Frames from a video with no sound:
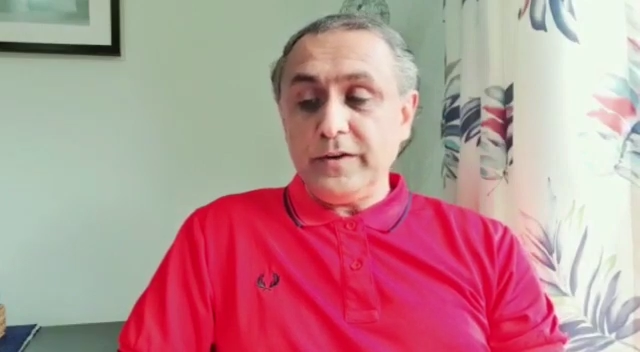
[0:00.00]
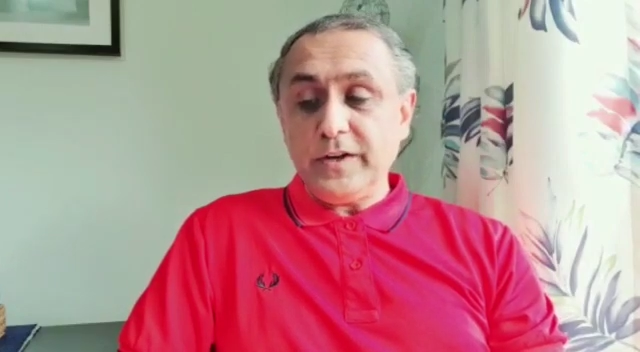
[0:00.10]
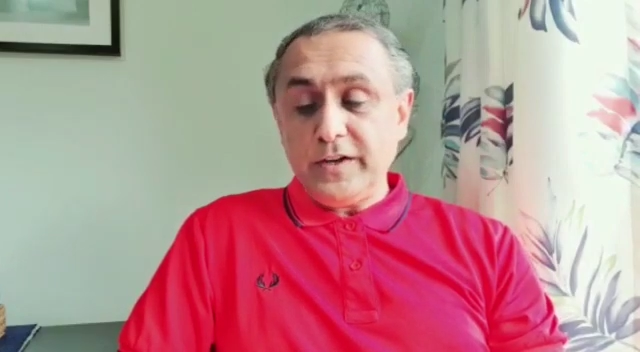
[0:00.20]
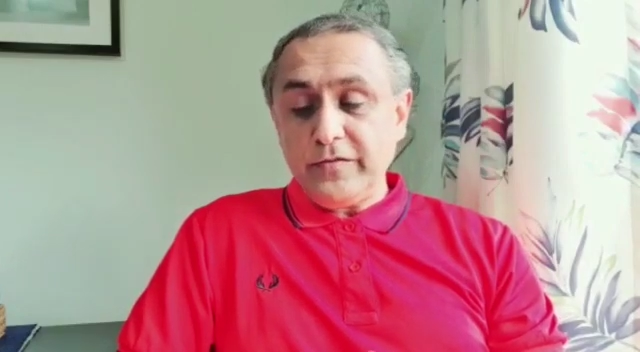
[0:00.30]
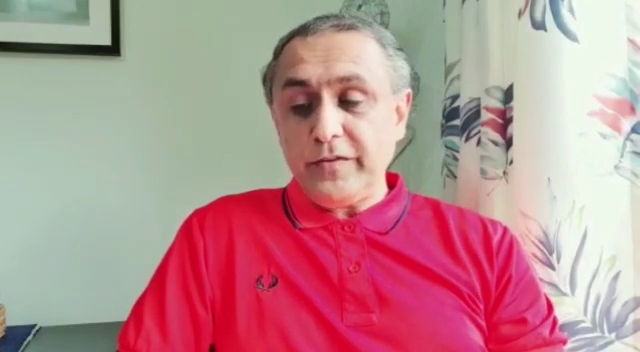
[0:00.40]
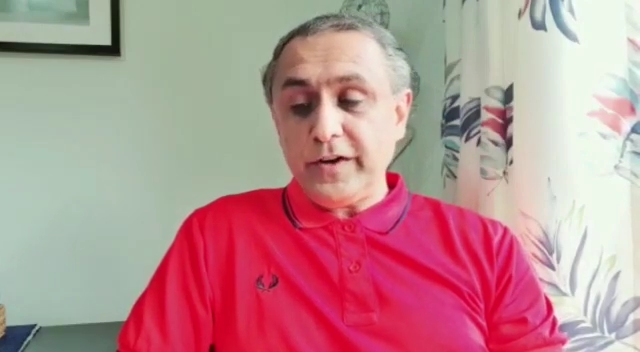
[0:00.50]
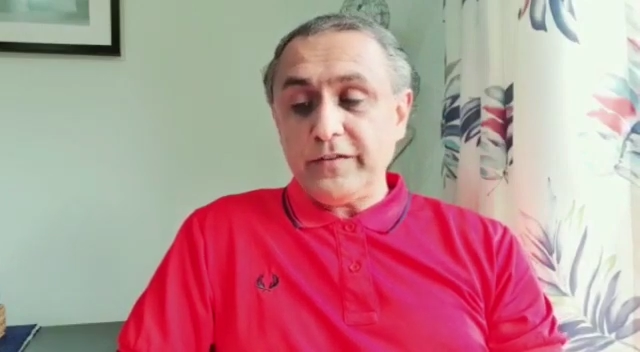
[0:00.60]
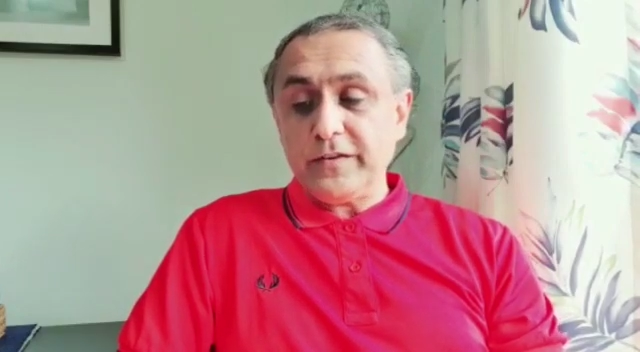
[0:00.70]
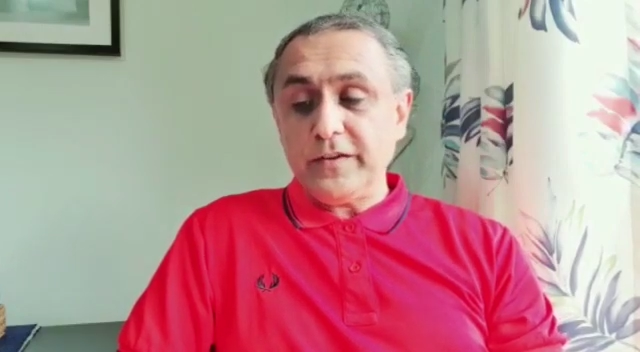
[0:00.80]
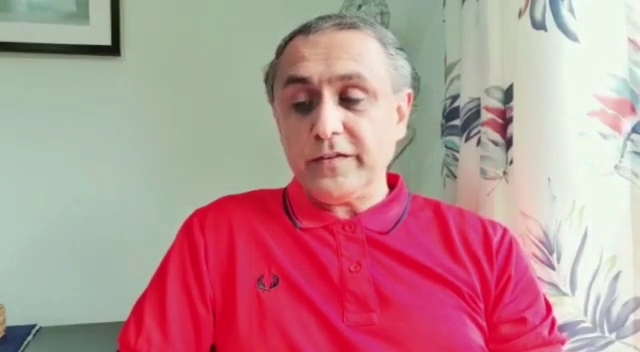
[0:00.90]

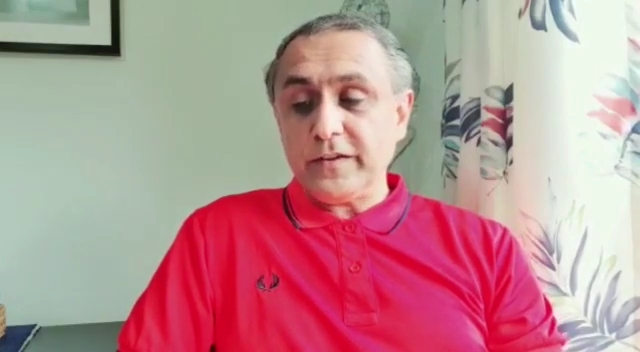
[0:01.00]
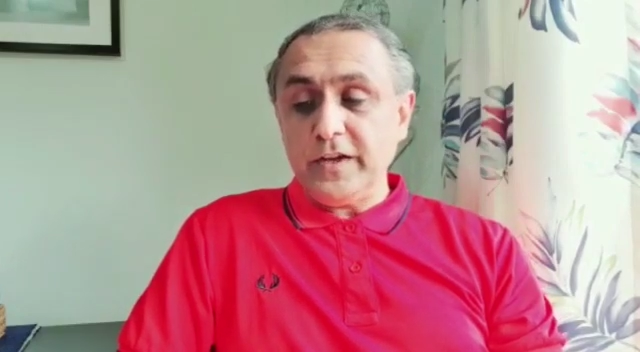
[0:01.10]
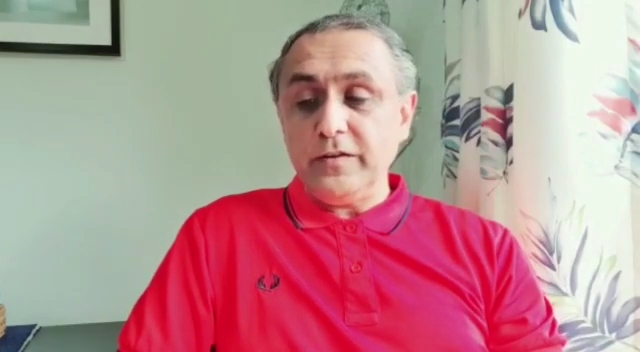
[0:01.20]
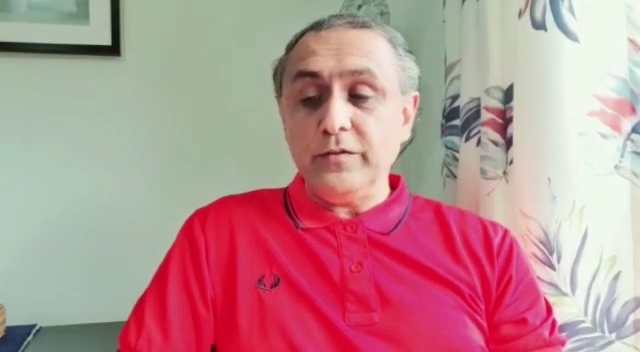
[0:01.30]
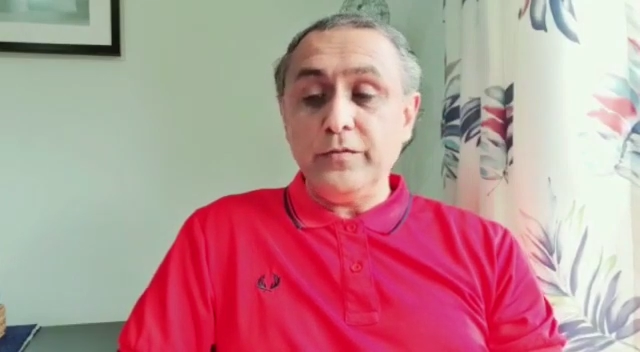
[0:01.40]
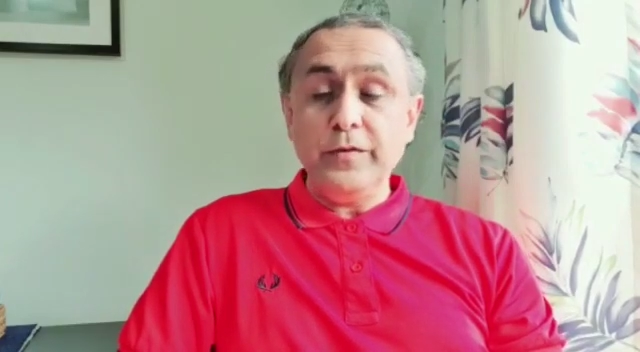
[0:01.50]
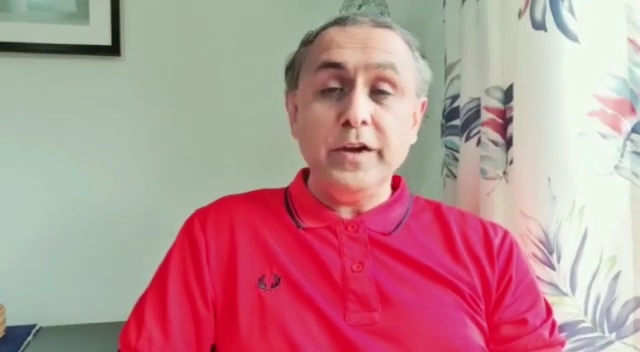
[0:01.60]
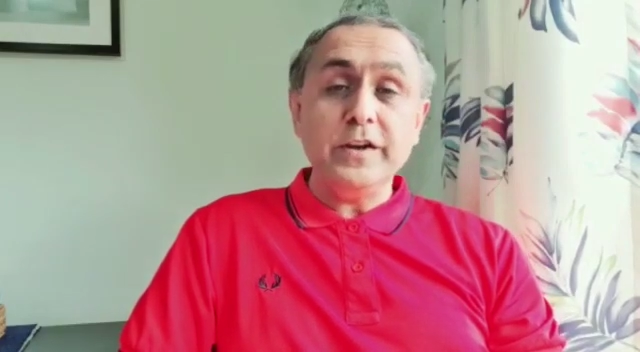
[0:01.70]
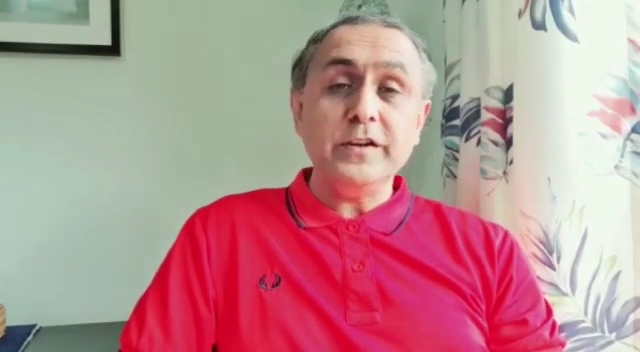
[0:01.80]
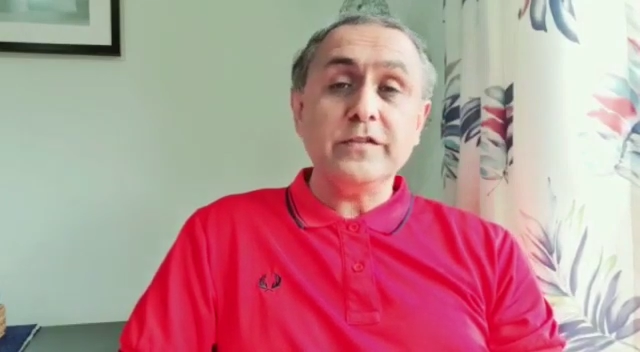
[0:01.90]
differences in
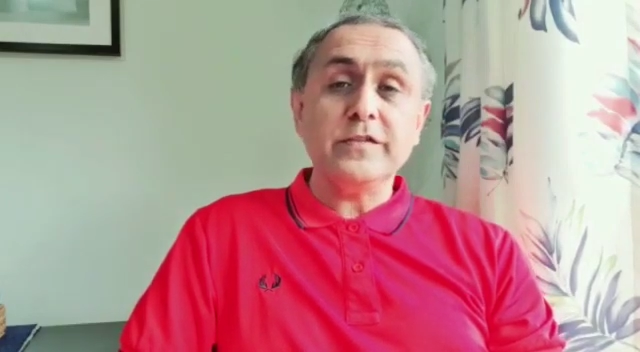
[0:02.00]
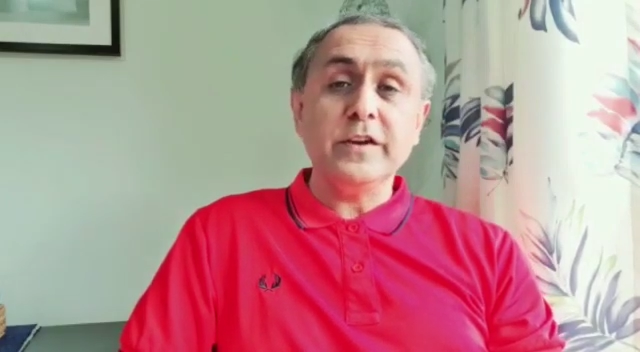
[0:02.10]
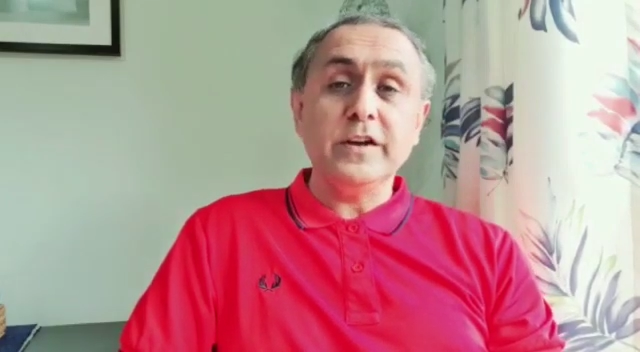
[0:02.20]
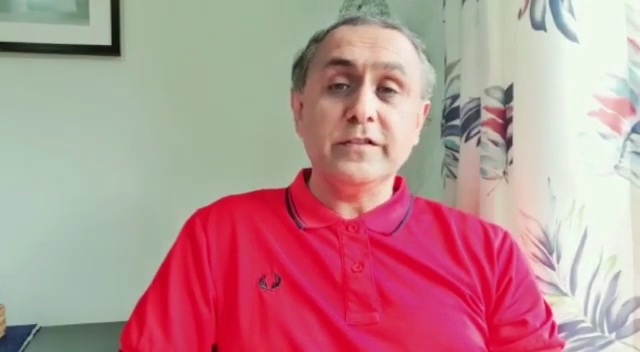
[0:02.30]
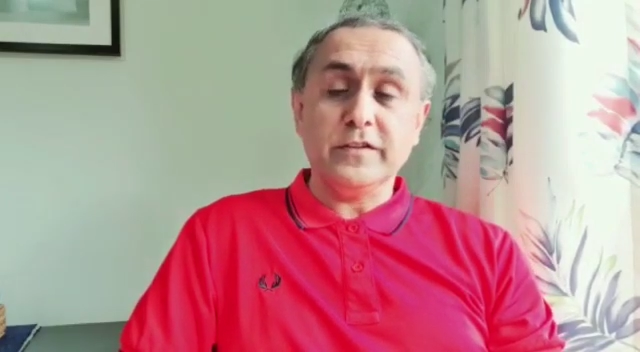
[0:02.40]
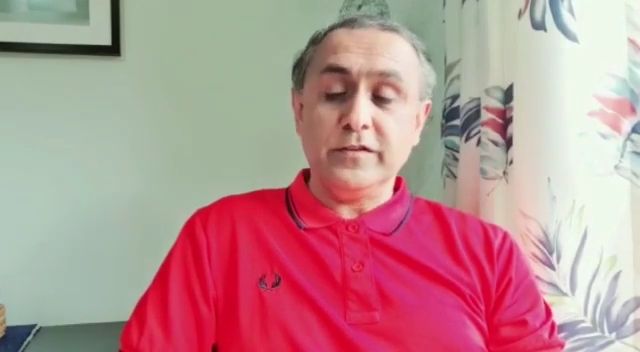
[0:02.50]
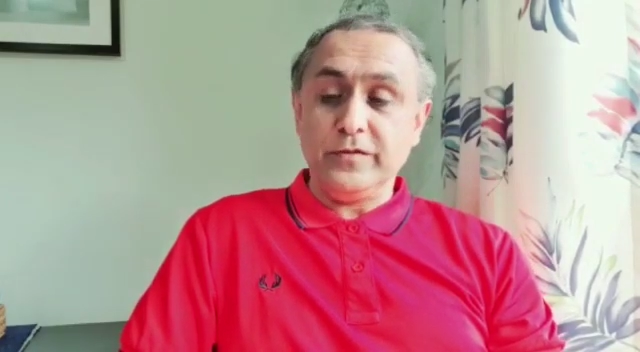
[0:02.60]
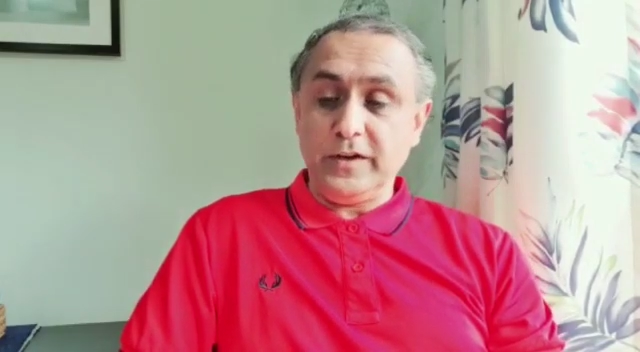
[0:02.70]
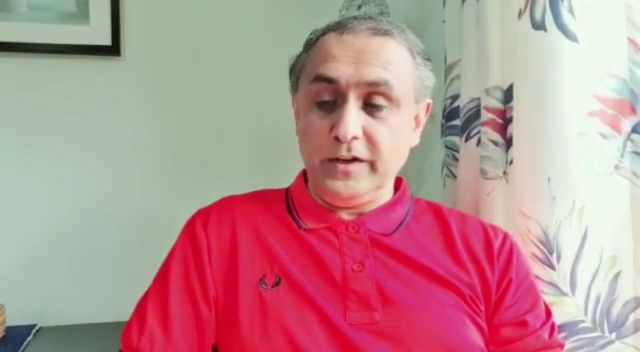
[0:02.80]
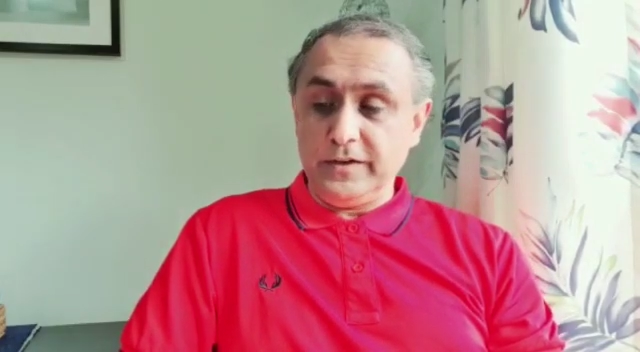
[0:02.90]
various shades of
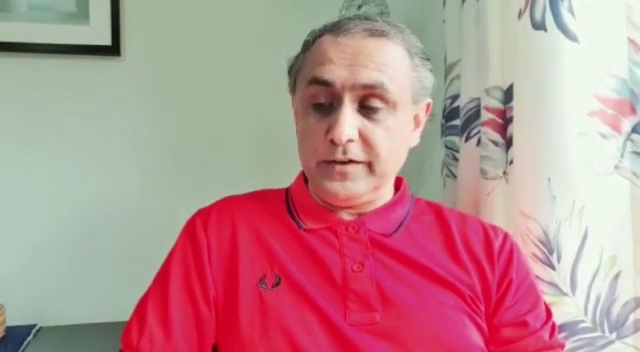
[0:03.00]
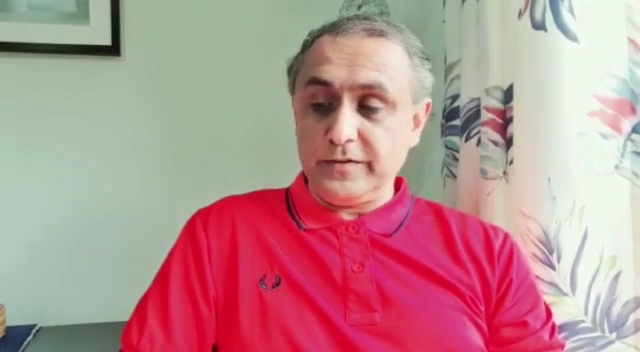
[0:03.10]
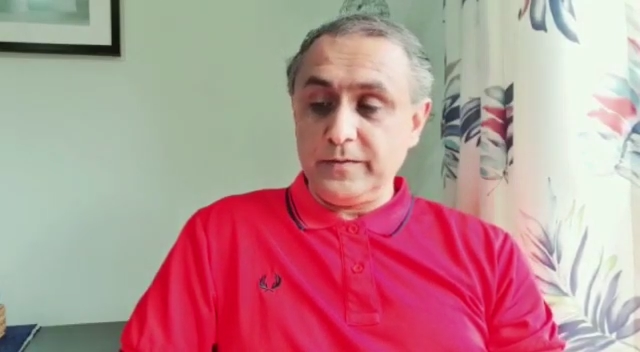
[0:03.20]
colors,